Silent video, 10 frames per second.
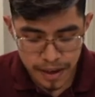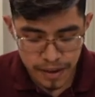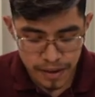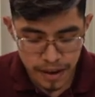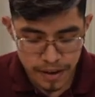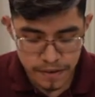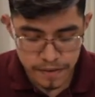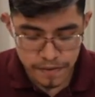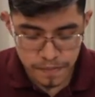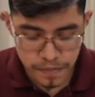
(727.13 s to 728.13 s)
a lot
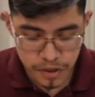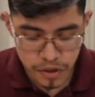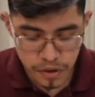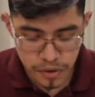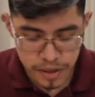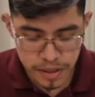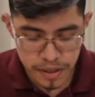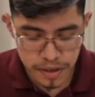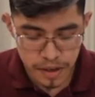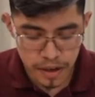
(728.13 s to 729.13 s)
of stories
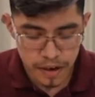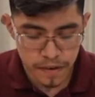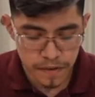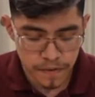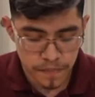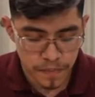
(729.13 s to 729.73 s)
and a lot of